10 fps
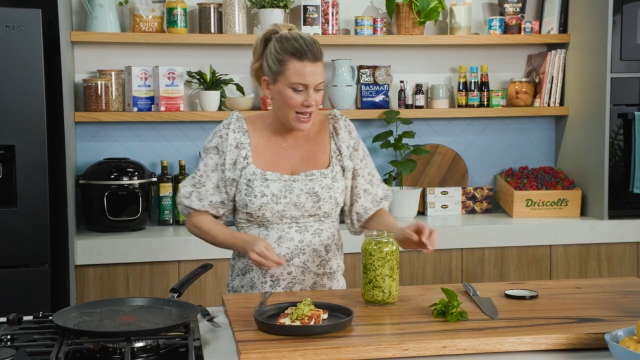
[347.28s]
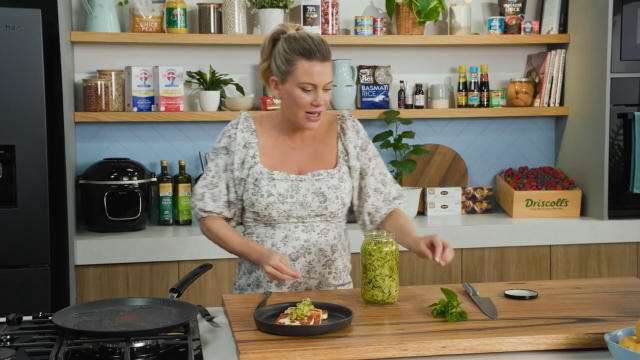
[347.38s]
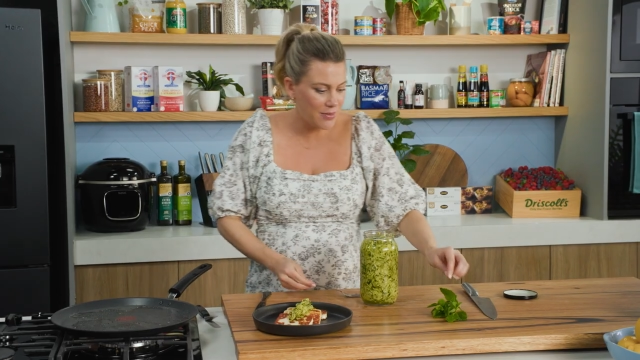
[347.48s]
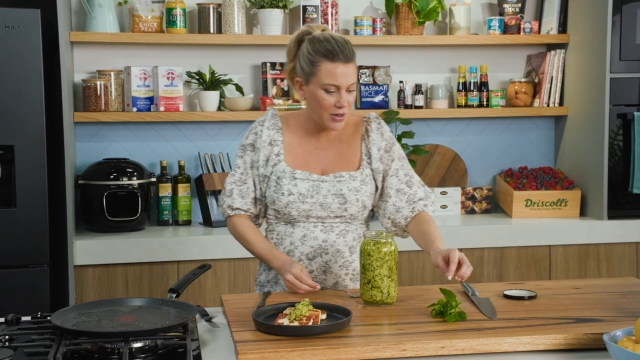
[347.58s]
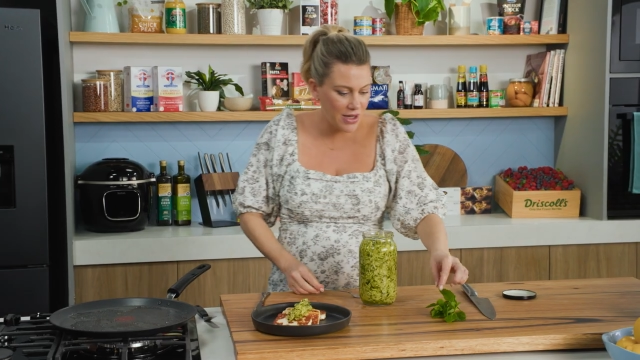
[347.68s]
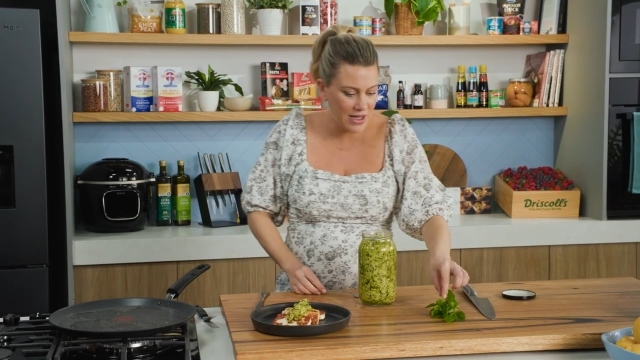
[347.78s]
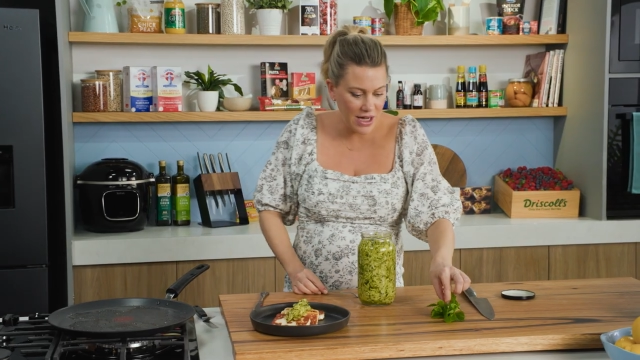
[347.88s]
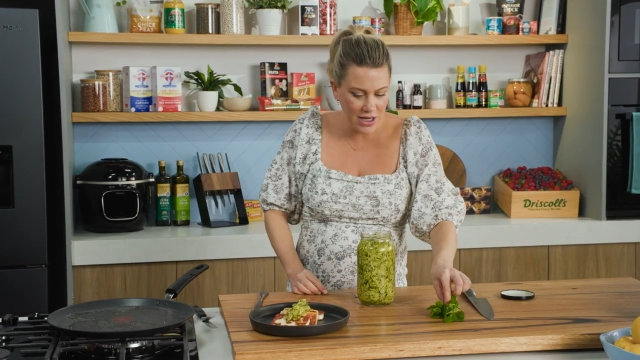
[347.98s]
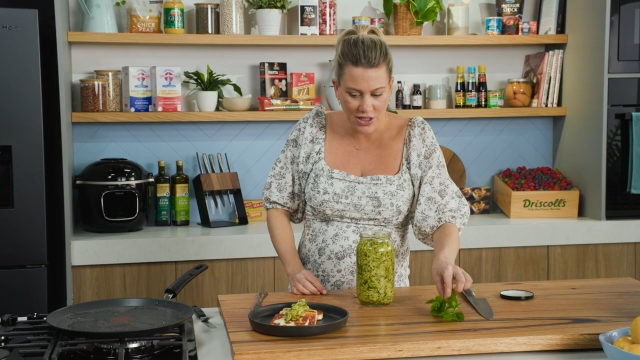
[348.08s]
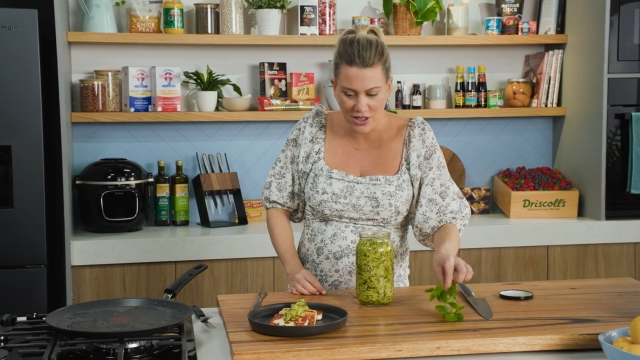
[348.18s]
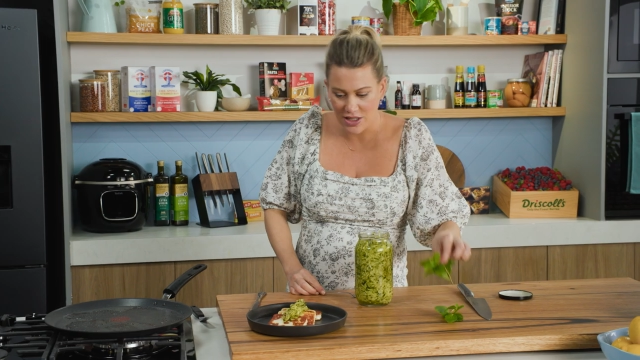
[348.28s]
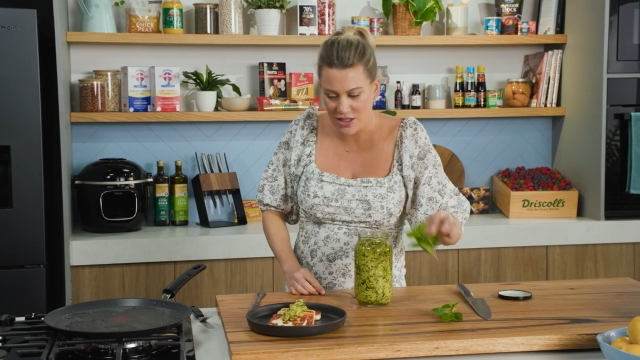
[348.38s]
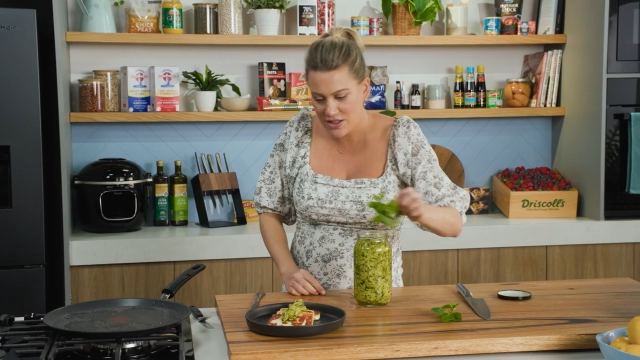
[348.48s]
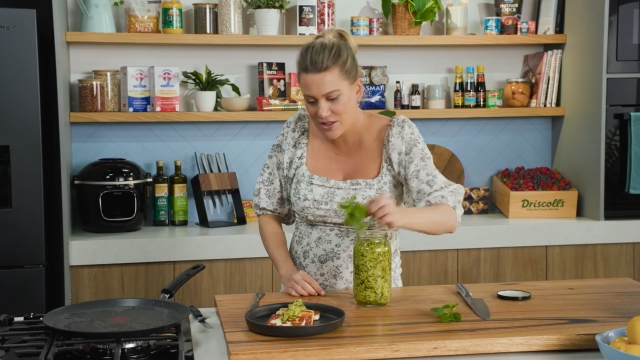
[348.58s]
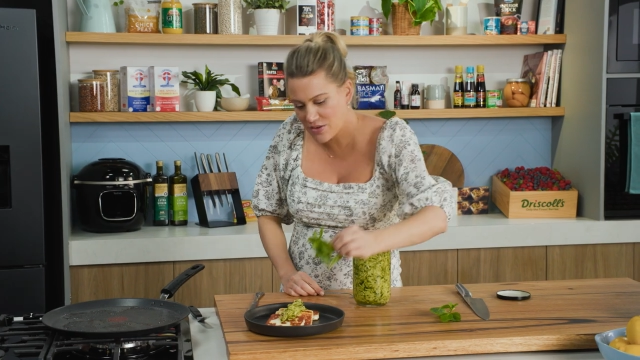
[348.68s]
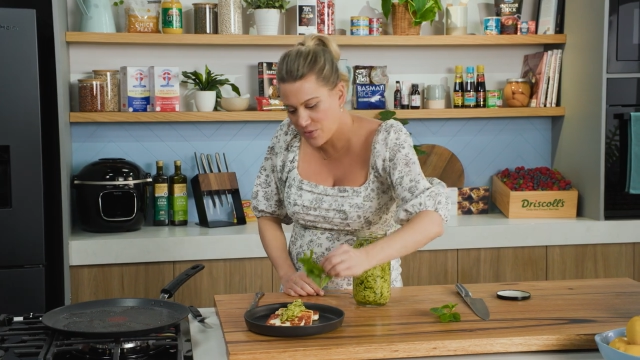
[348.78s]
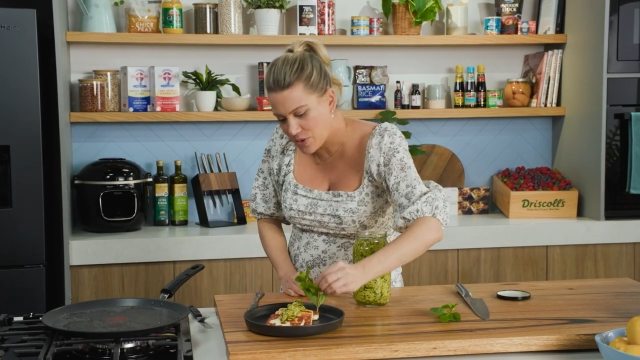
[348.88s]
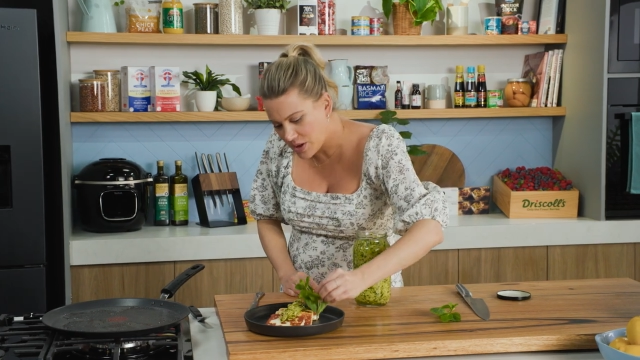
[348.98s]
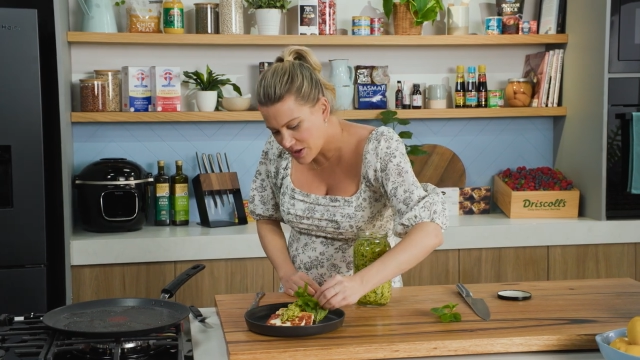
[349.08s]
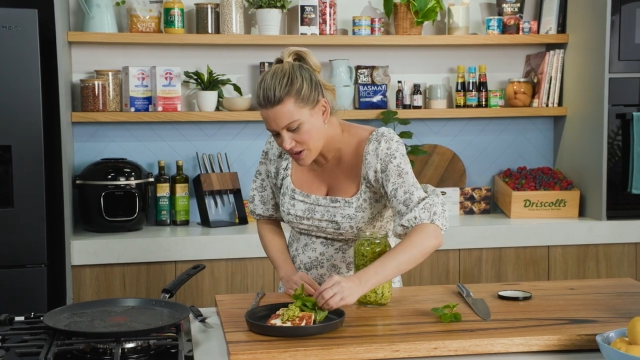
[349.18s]
And I'm going to garnish this
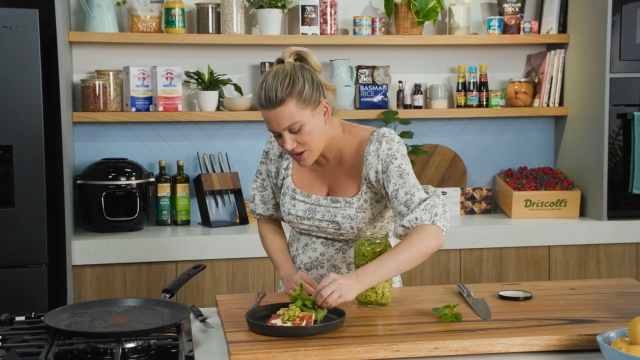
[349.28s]
with a